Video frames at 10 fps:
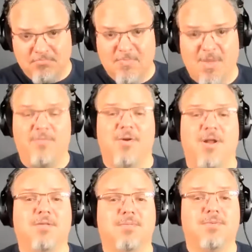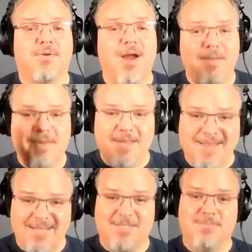If you're not subscribed, hit
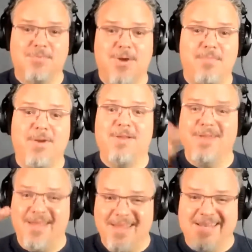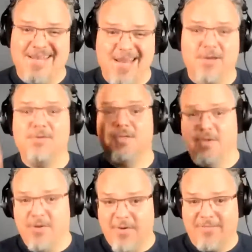that subscribe button and hit the dinger so
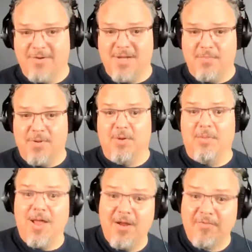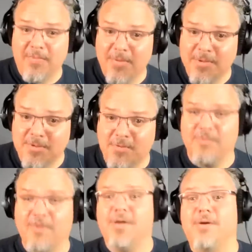you know every time we go live or publish a new
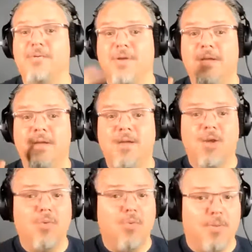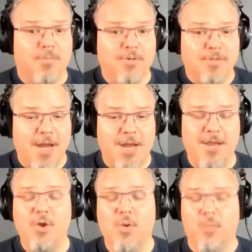video. We appreciate
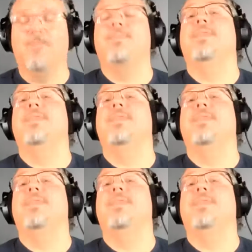you.